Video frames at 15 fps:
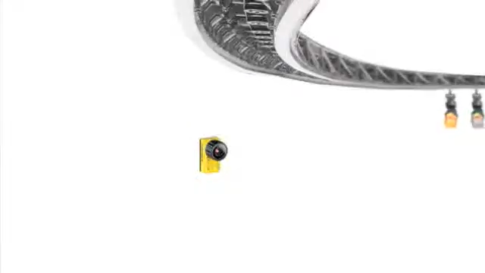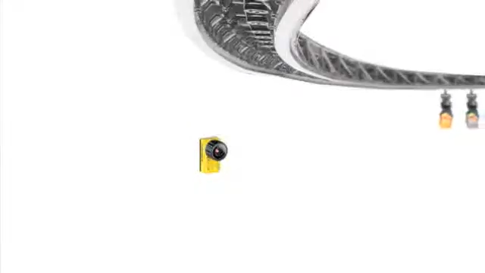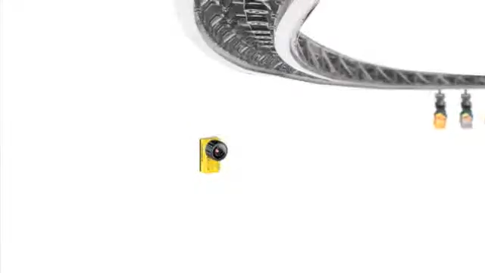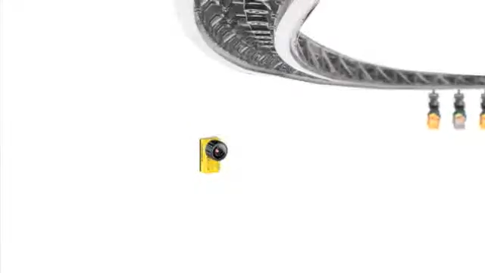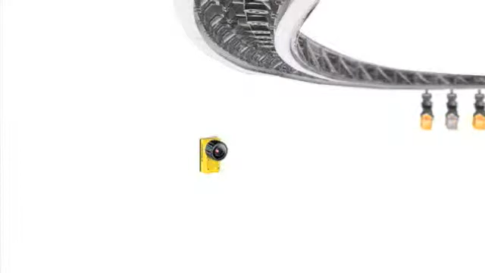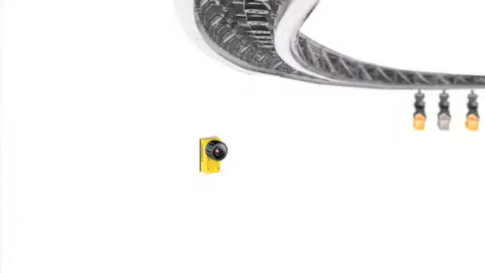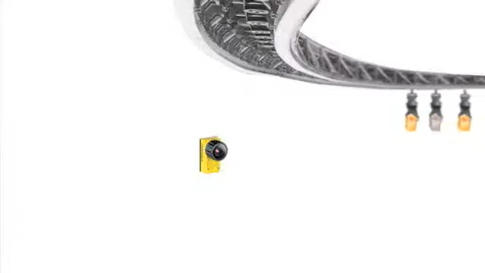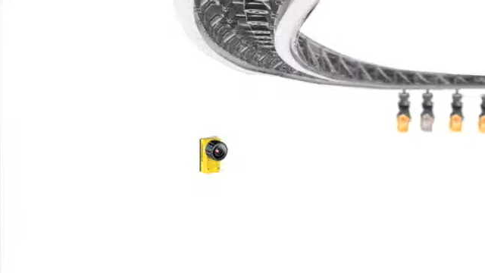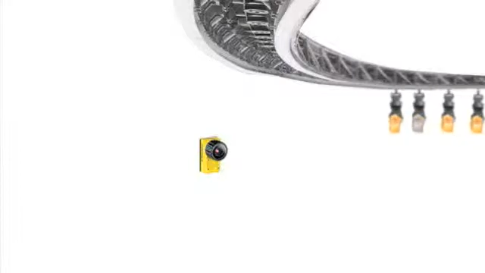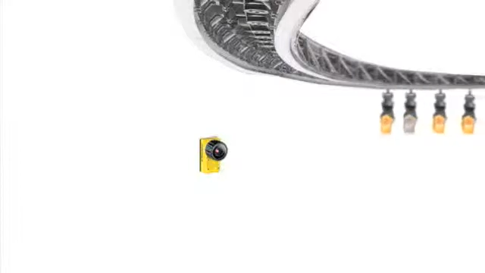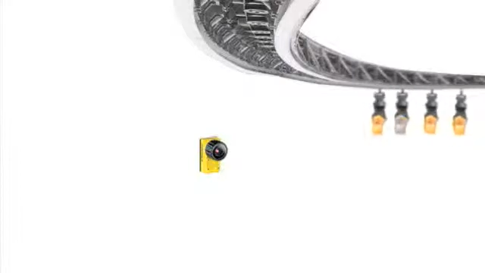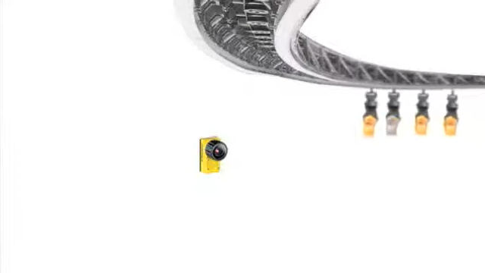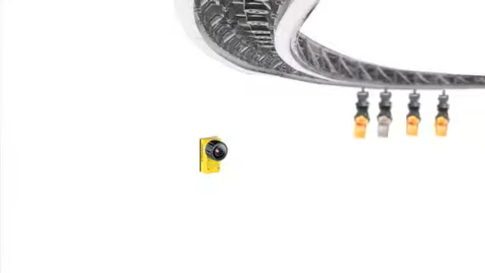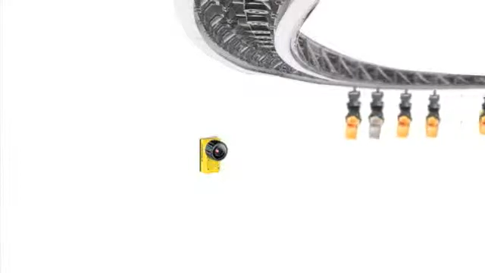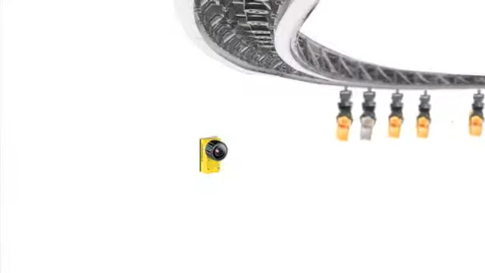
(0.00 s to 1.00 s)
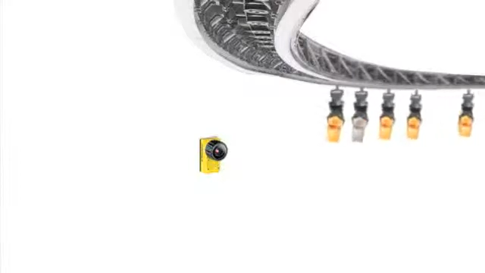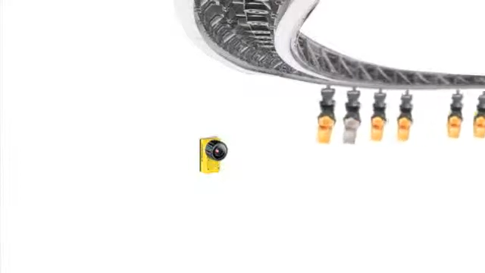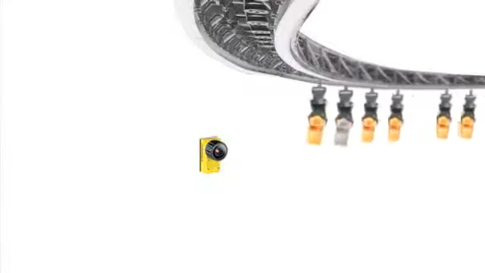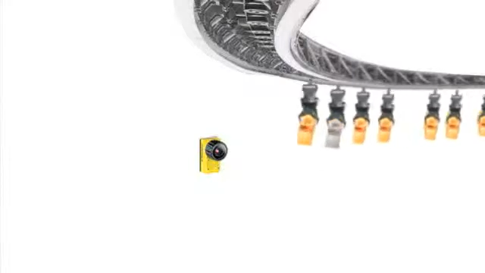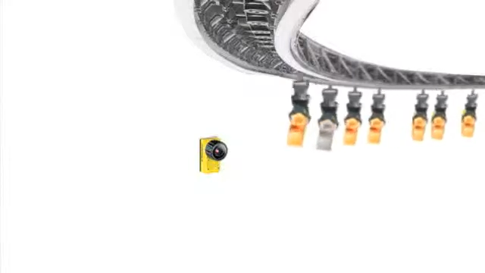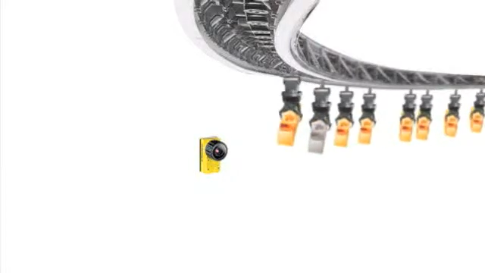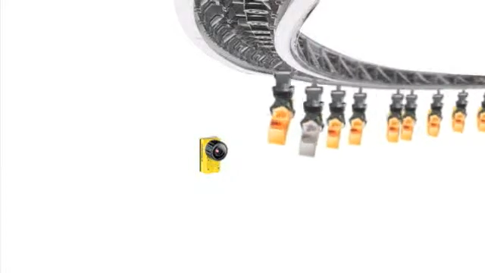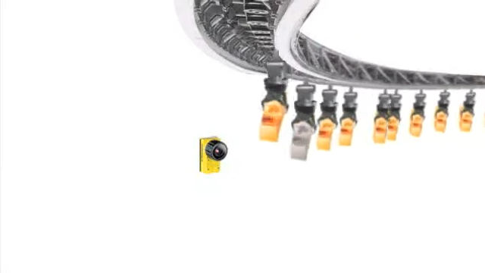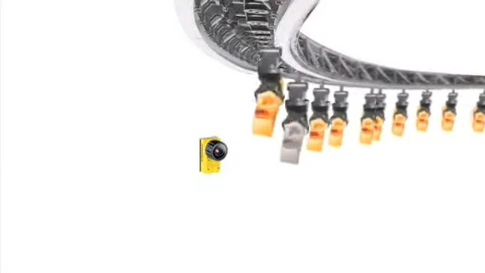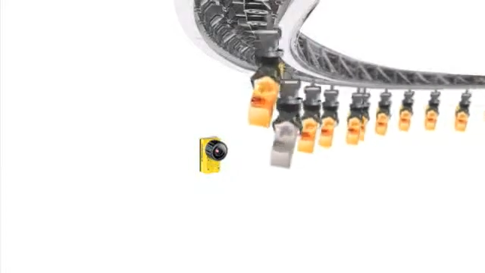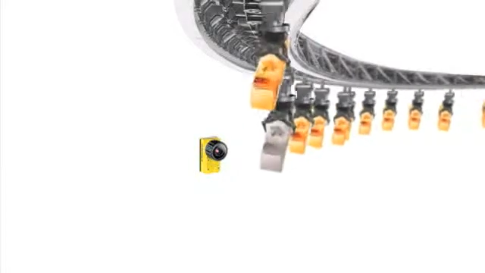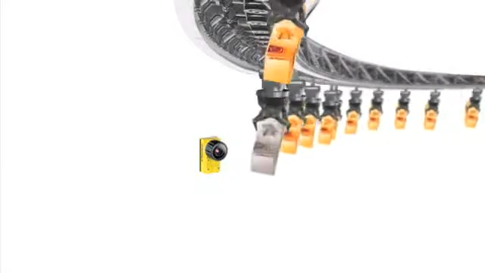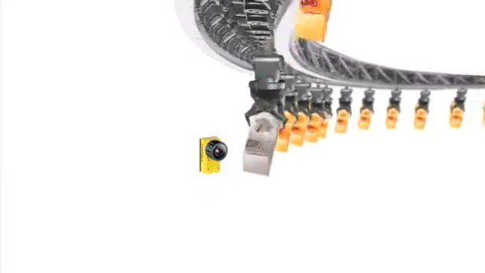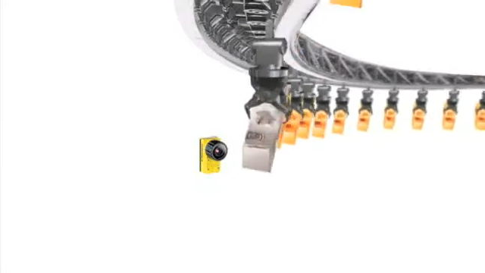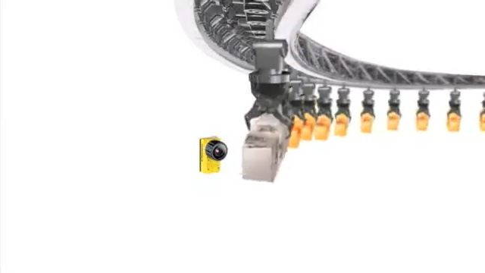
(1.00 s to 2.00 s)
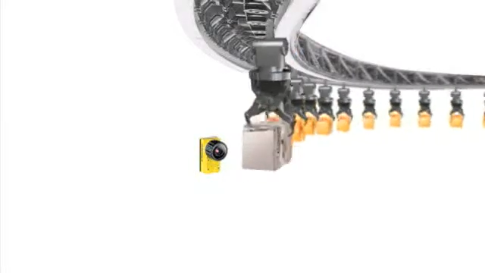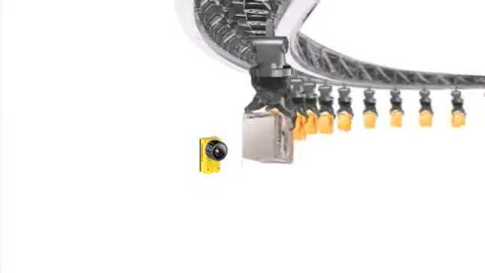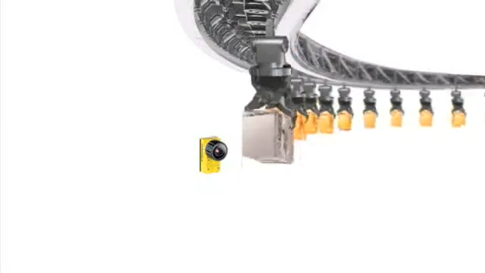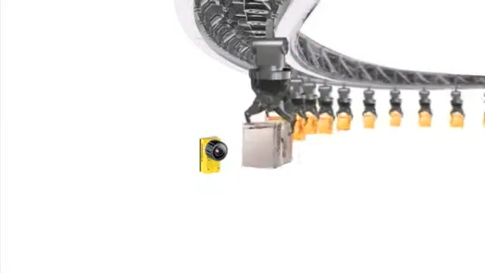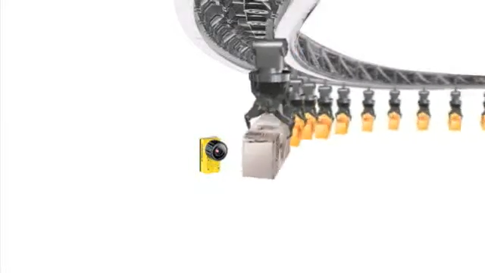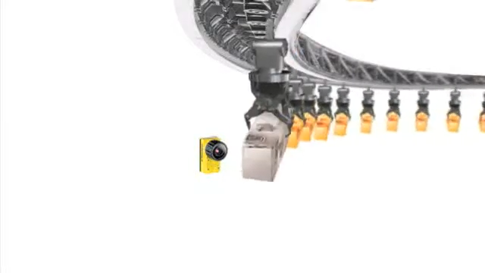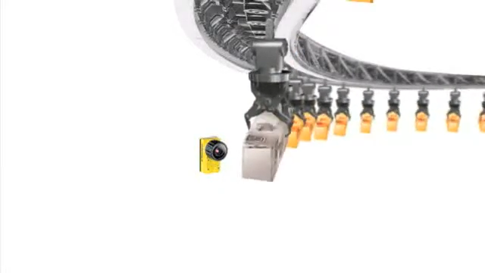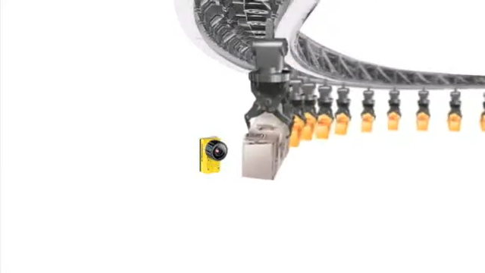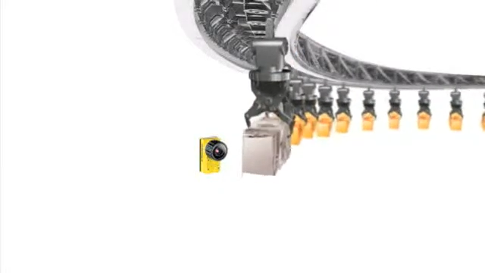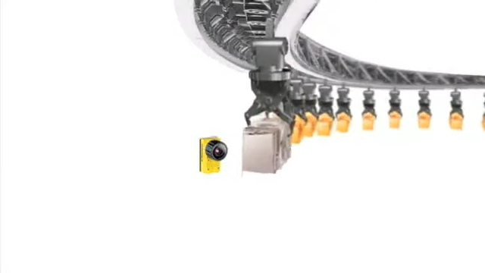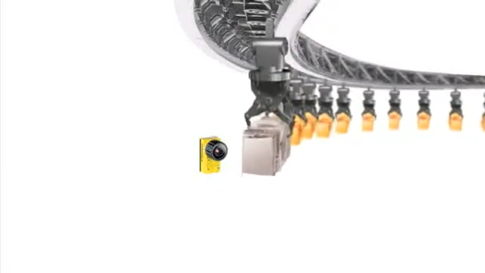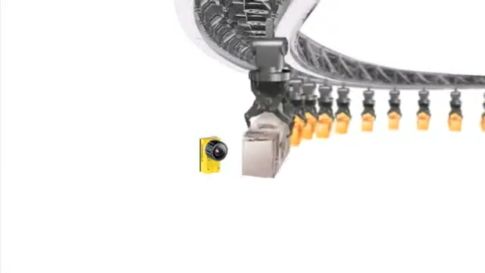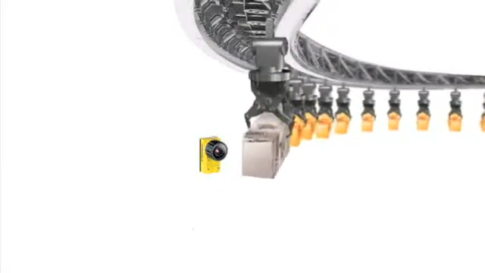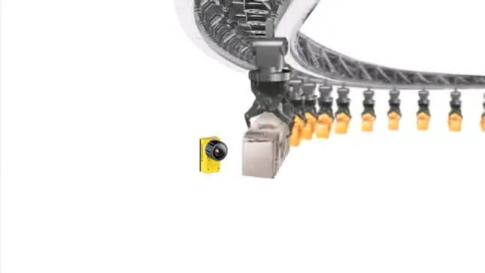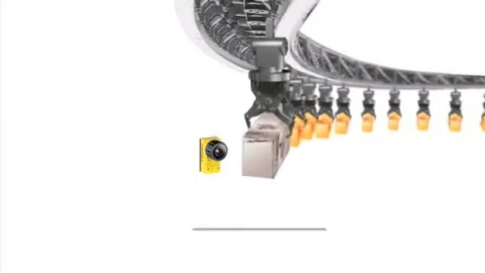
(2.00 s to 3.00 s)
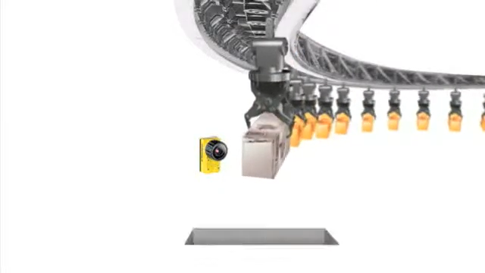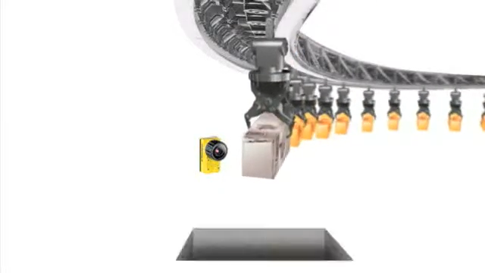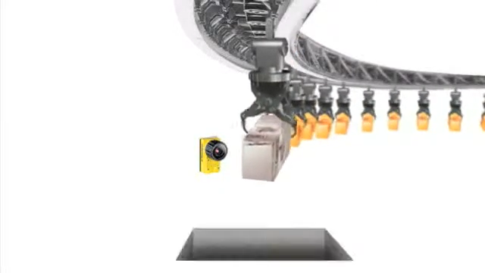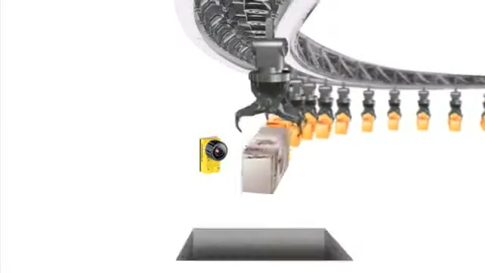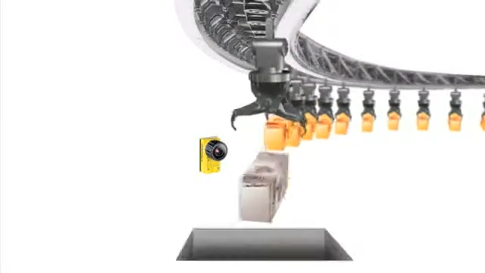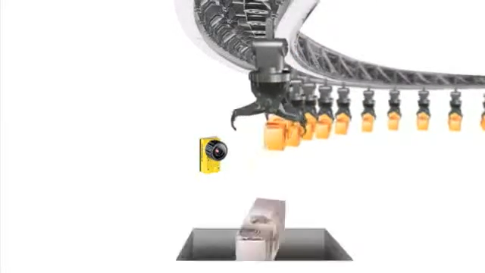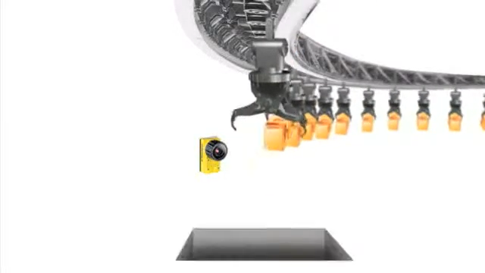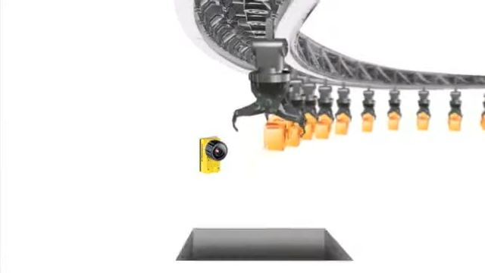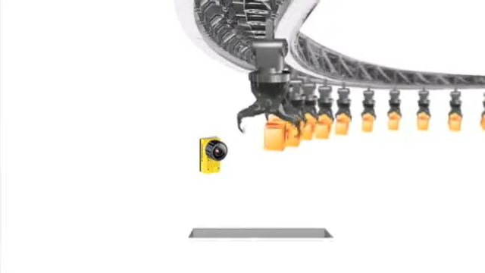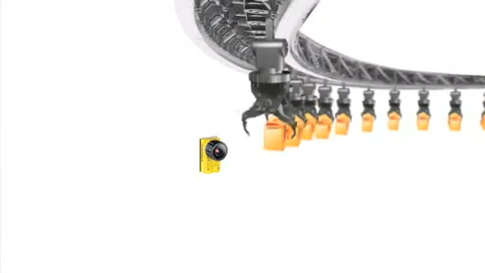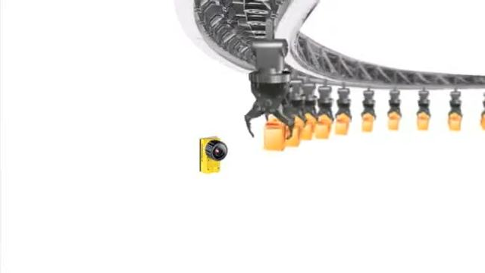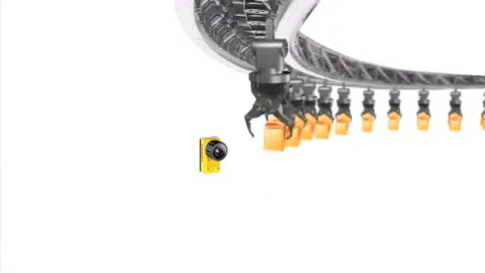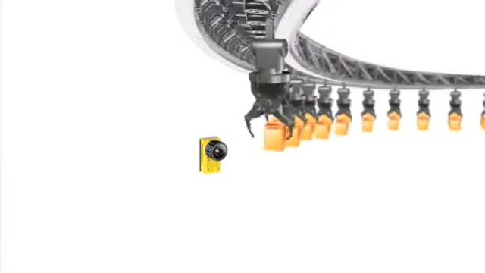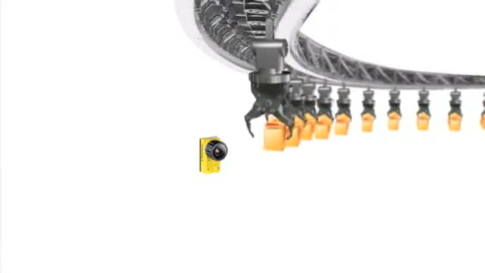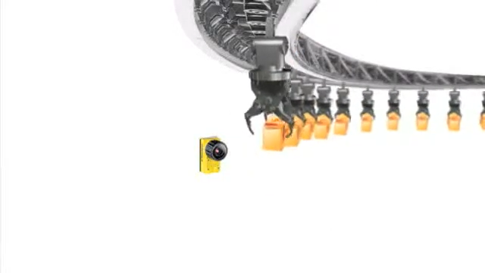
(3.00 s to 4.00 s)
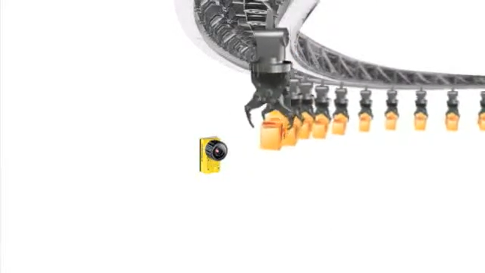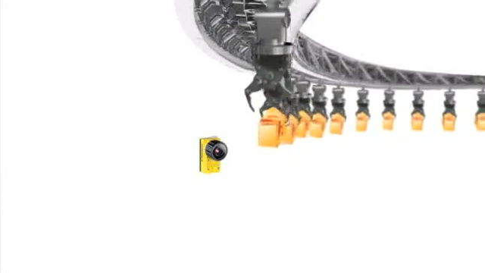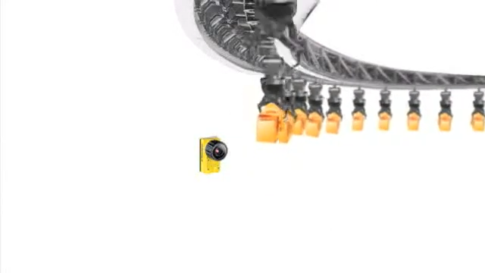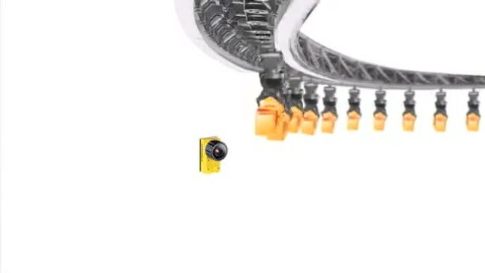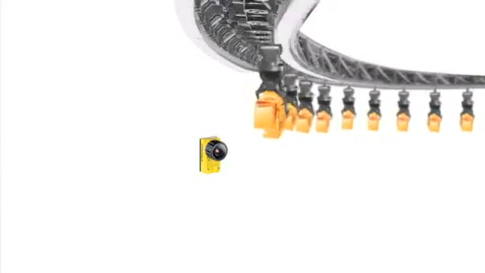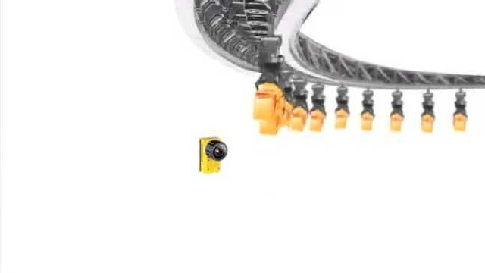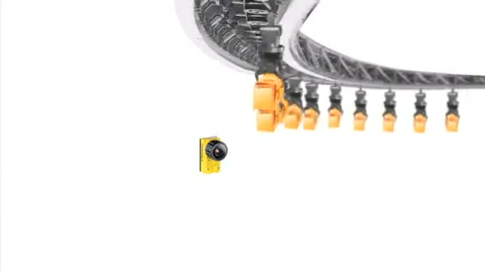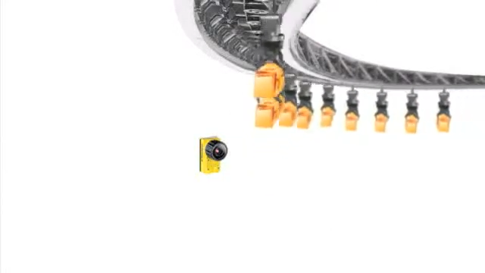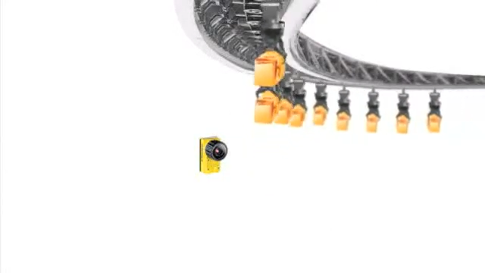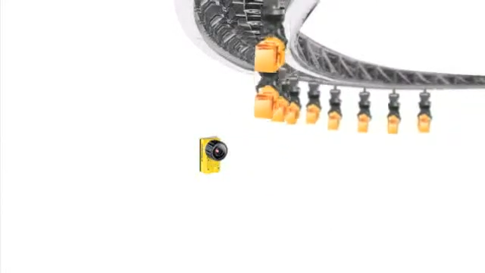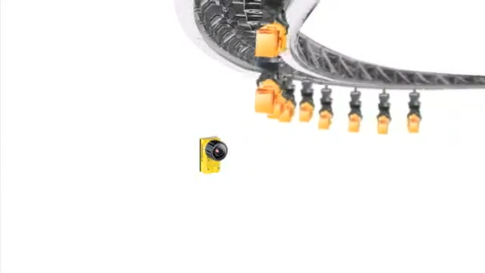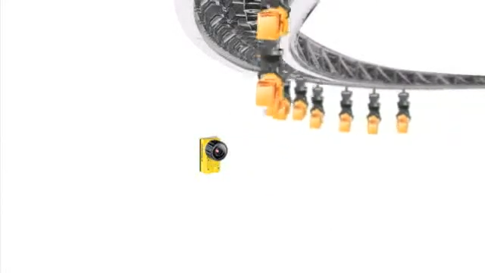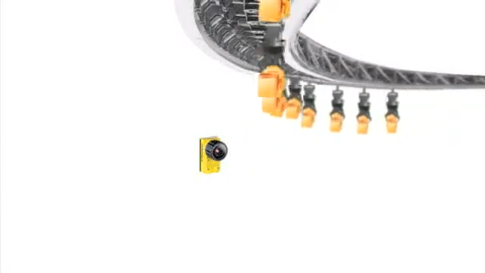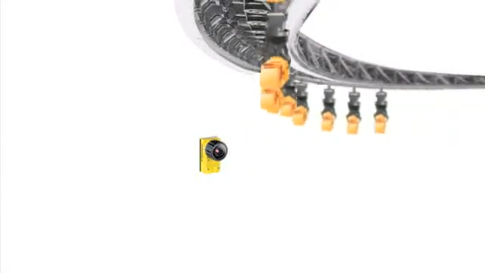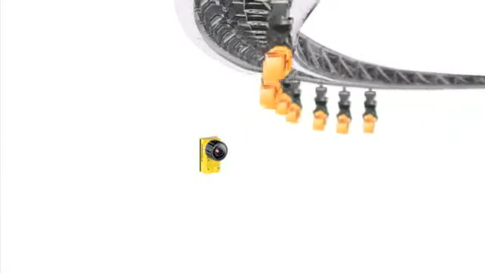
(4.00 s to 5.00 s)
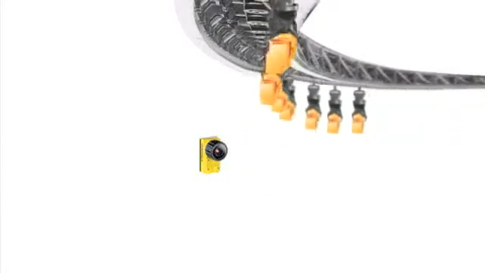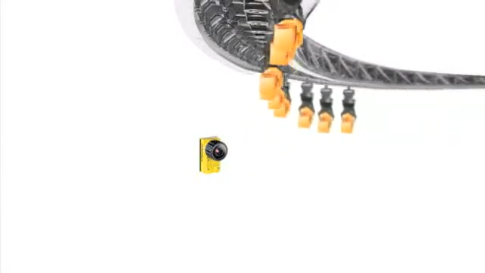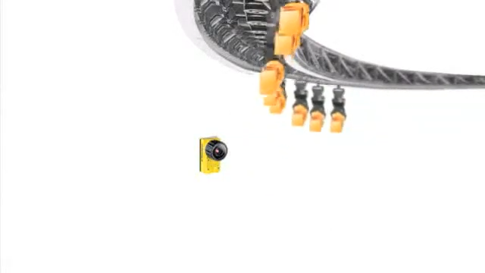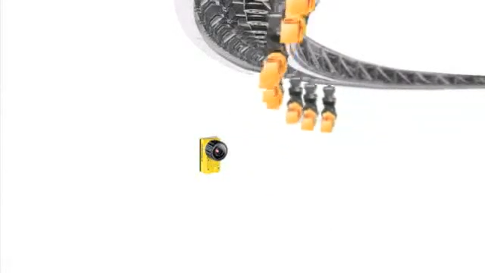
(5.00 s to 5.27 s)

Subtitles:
Nobody's mouth can be seen.